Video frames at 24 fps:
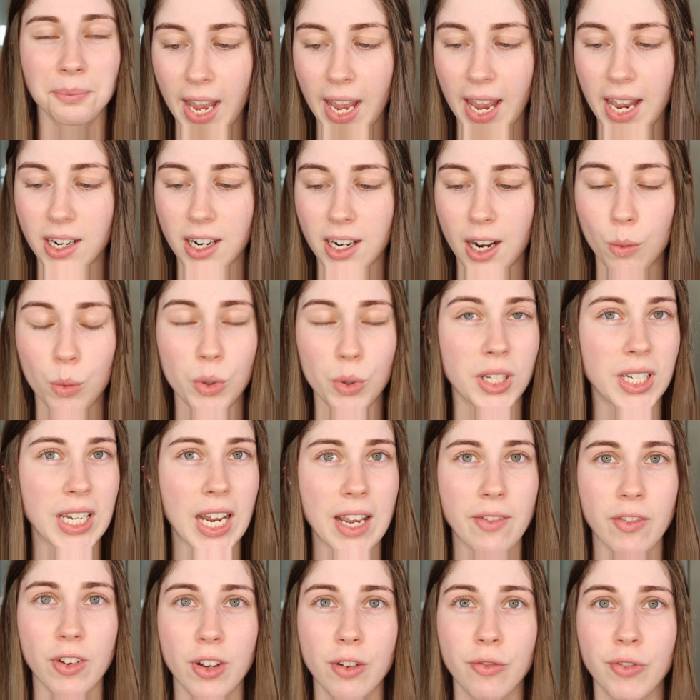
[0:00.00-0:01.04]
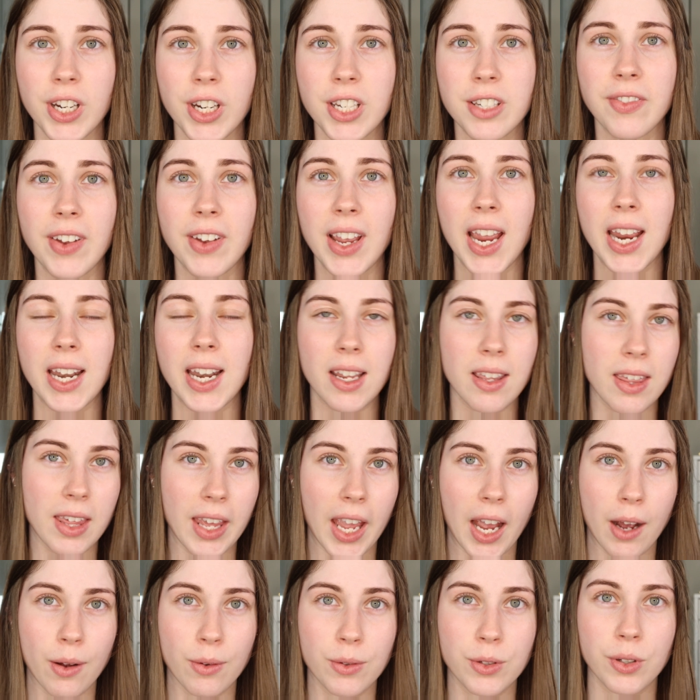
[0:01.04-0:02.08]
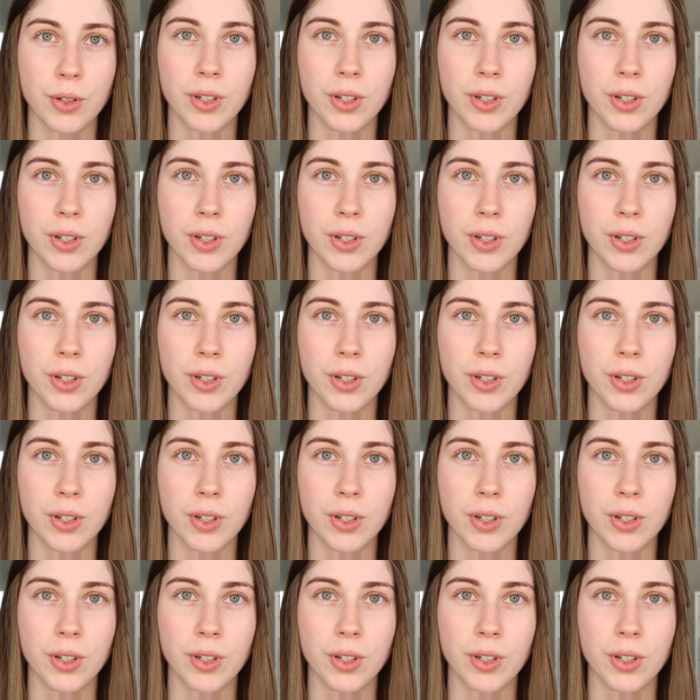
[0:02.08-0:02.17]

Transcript: and I would never reach for anything else